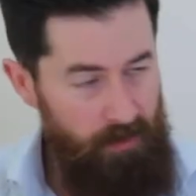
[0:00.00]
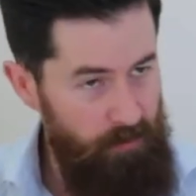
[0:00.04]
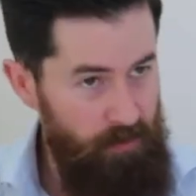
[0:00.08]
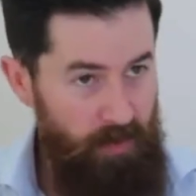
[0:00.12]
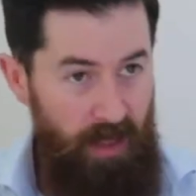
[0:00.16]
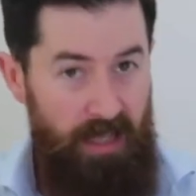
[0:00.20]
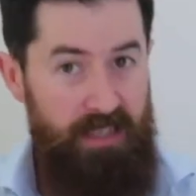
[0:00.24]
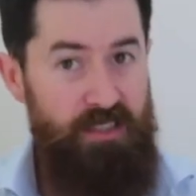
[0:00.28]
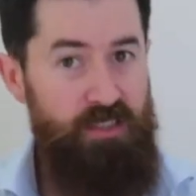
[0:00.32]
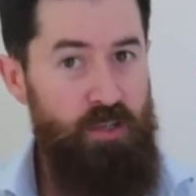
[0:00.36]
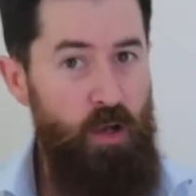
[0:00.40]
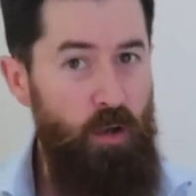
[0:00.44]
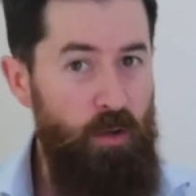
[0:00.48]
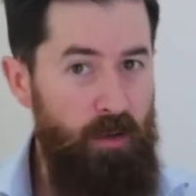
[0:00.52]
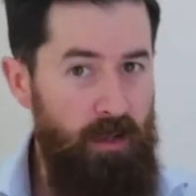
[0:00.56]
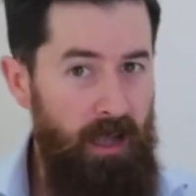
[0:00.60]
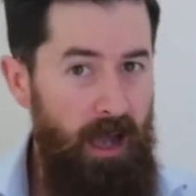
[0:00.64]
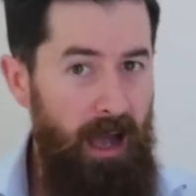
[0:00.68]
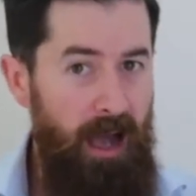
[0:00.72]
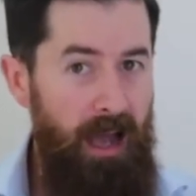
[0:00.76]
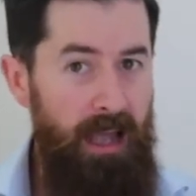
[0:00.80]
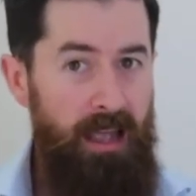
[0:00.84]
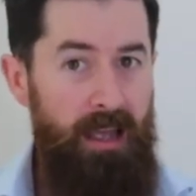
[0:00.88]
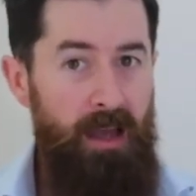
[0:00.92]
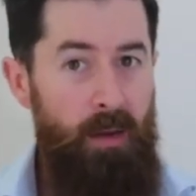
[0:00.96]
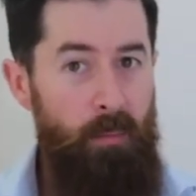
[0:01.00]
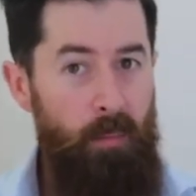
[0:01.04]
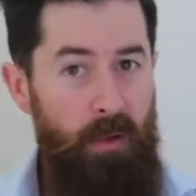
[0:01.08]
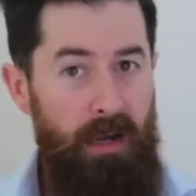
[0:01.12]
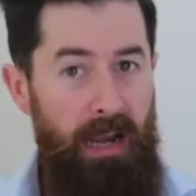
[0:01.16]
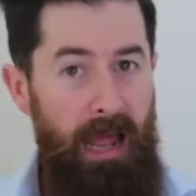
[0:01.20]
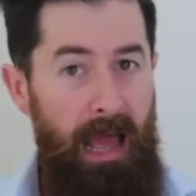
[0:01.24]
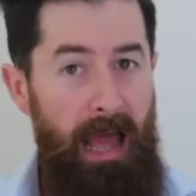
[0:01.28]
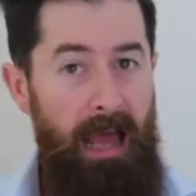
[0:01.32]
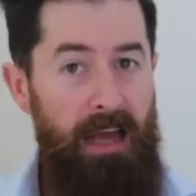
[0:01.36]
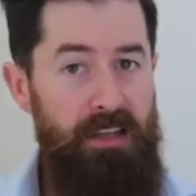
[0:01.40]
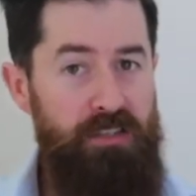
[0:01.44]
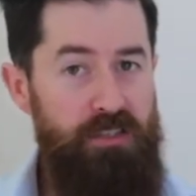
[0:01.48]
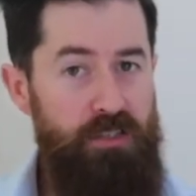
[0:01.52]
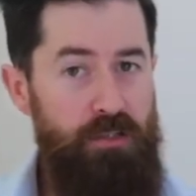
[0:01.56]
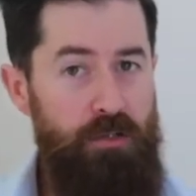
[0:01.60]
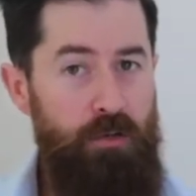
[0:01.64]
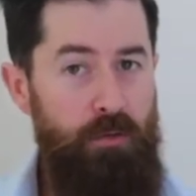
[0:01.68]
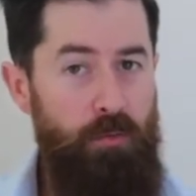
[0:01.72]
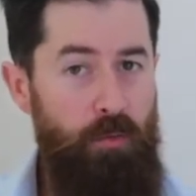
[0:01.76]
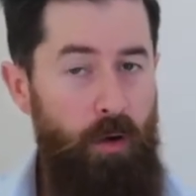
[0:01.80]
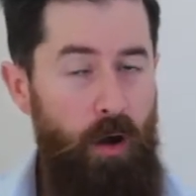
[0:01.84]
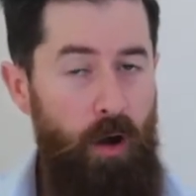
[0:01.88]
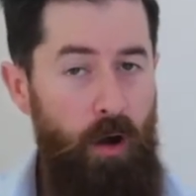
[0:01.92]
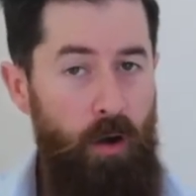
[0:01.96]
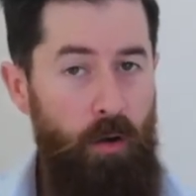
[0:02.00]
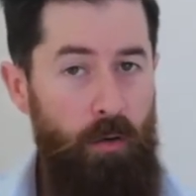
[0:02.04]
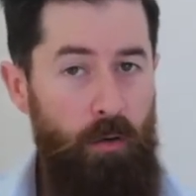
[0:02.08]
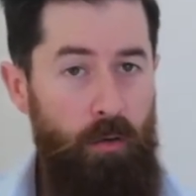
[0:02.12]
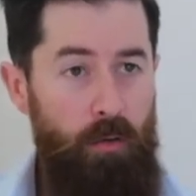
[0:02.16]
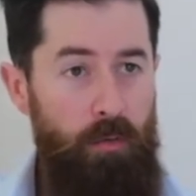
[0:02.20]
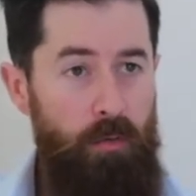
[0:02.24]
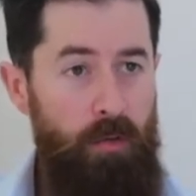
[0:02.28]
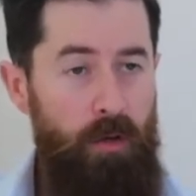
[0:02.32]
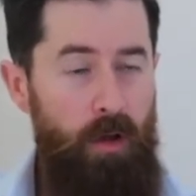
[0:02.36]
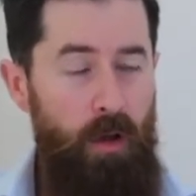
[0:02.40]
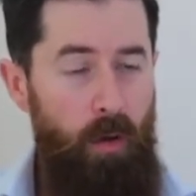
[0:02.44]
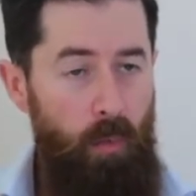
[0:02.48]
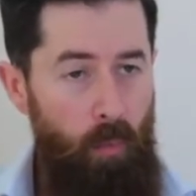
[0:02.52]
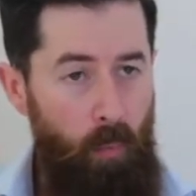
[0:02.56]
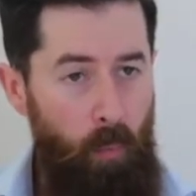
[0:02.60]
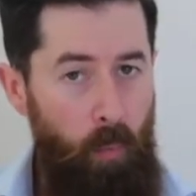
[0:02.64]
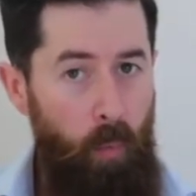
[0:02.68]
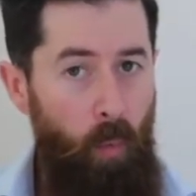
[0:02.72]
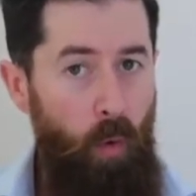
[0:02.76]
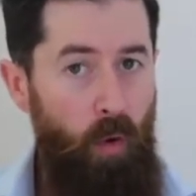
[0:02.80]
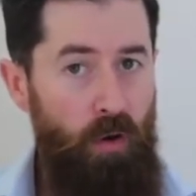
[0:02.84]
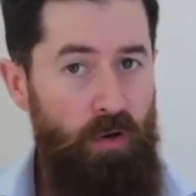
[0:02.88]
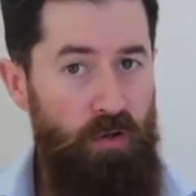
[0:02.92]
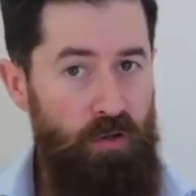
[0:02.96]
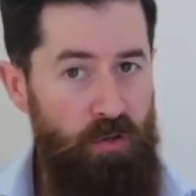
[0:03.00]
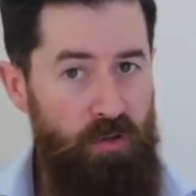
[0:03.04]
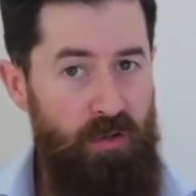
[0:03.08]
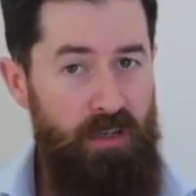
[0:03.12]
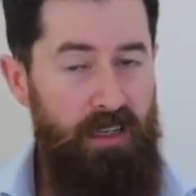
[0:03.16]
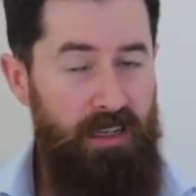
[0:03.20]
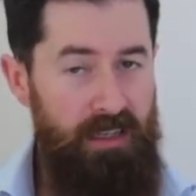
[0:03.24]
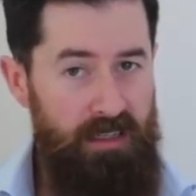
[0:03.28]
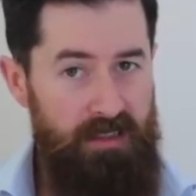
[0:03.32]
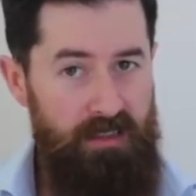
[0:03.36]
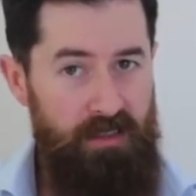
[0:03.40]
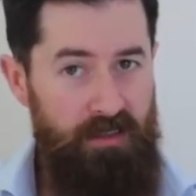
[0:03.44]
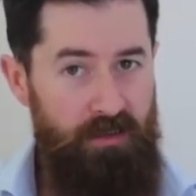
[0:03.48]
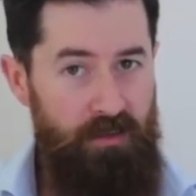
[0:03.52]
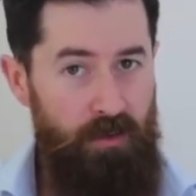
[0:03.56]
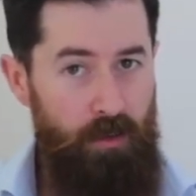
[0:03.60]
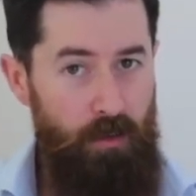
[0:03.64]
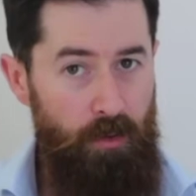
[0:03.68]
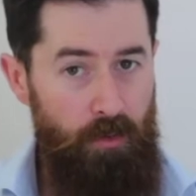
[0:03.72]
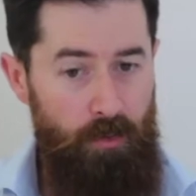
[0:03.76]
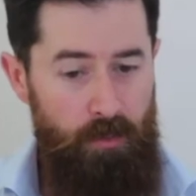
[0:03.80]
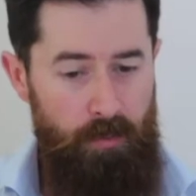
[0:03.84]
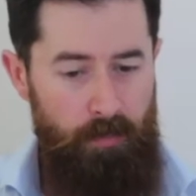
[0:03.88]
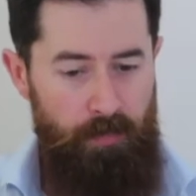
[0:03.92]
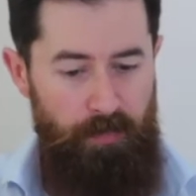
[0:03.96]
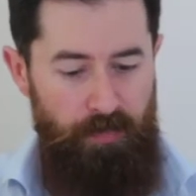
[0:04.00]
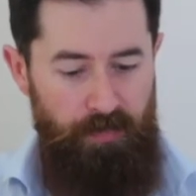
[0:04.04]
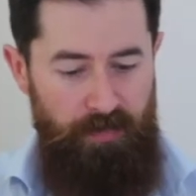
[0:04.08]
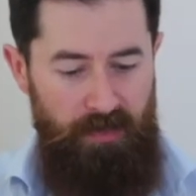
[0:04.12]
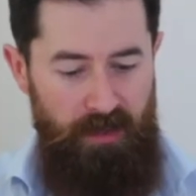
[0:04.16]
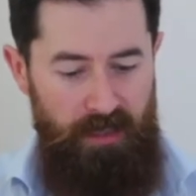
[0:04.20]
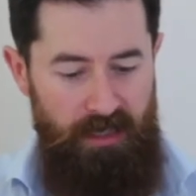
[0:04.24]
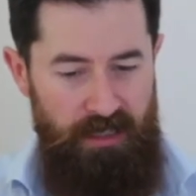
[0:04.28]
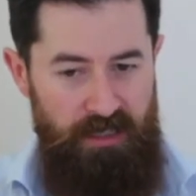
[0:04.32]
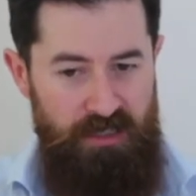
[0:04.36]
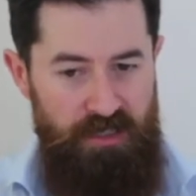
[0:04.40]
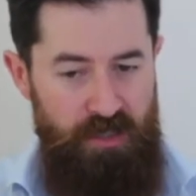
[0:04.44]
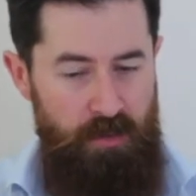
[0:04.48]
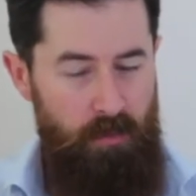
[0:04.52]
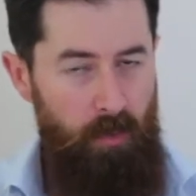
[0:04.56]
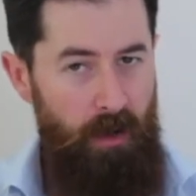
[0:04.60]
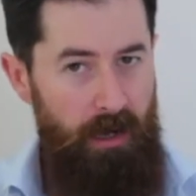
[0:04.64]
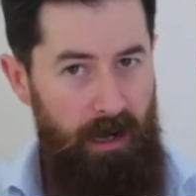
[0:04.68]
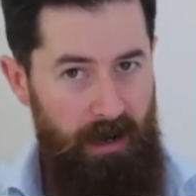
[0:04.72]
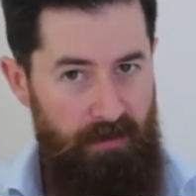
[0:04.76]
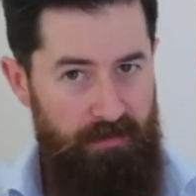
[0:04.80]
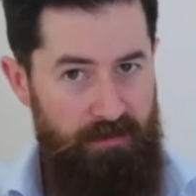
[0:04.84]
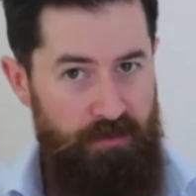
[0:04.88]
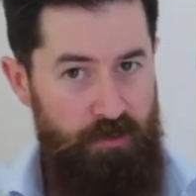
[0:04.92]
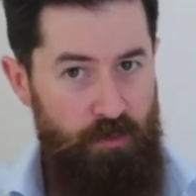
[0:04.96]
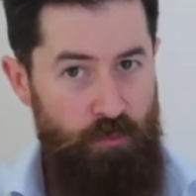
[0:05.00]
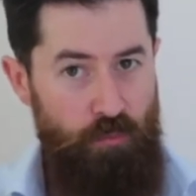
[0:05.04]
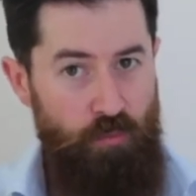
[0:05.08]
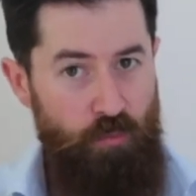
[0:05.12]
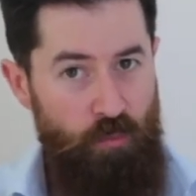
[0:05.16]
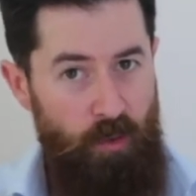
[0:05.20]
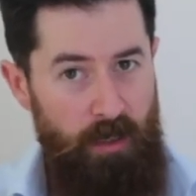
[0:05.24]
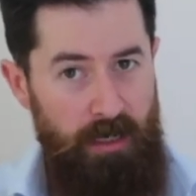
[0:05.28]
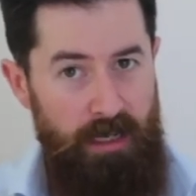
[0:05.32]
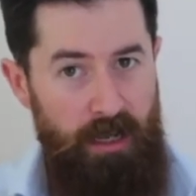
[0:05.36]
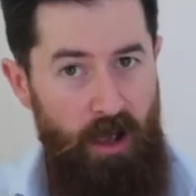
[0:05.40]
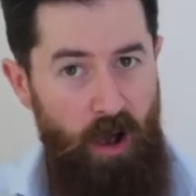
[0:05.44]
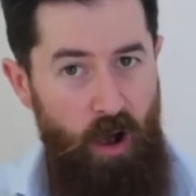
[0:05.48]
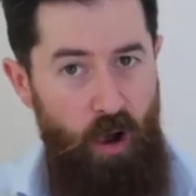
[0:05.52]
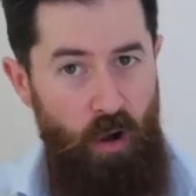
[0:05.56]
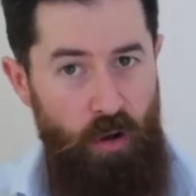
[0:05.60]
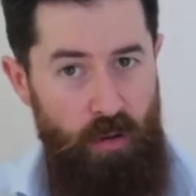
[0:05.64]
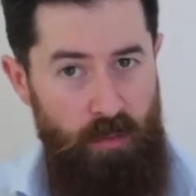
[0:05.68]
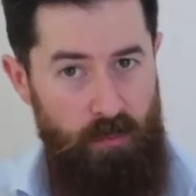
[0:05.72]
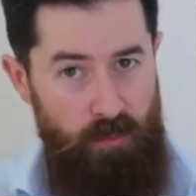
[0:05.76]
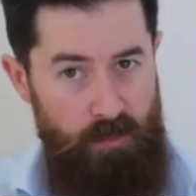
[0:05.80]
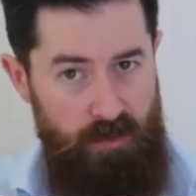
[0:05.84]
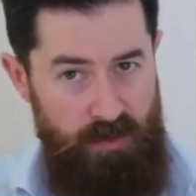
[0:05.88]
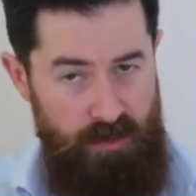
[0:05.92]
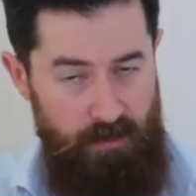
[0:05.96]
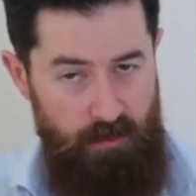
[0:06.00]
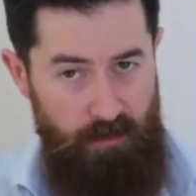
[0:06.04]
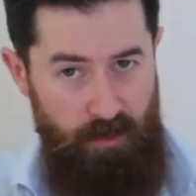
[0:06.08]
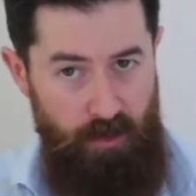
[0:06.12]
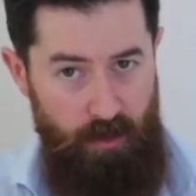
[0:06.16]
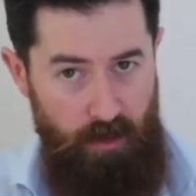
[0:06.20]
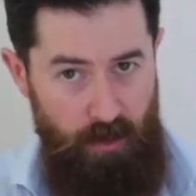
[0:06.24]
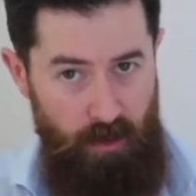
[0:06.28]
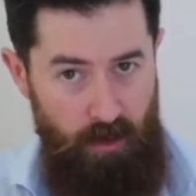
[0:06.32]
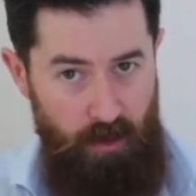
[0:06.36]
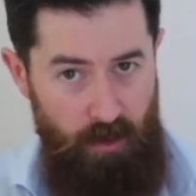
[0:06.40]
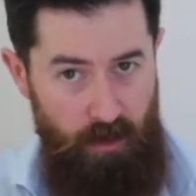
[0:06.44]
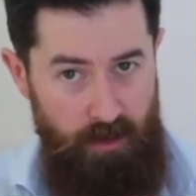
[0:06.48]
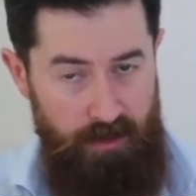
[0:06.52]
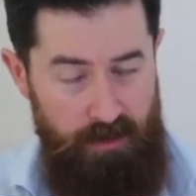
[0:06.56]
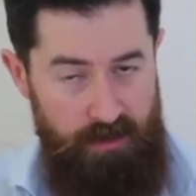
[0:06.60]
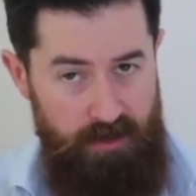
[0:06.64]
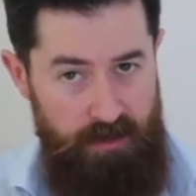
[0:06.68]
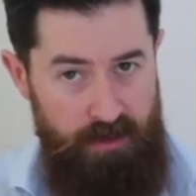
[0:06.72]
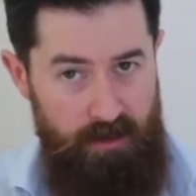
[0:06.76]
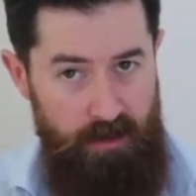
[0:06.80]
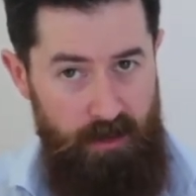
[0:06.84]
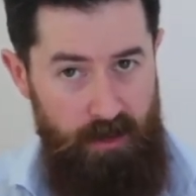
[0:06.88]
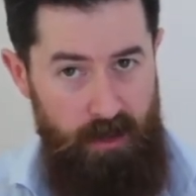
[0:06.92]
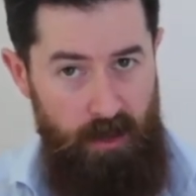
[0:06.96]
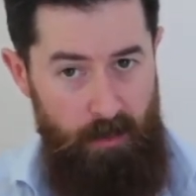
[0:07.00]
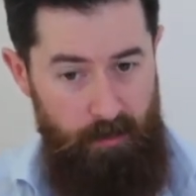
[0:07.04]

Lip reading: That's okay. But as you grow, what you need to do is you might have to rehome some clients,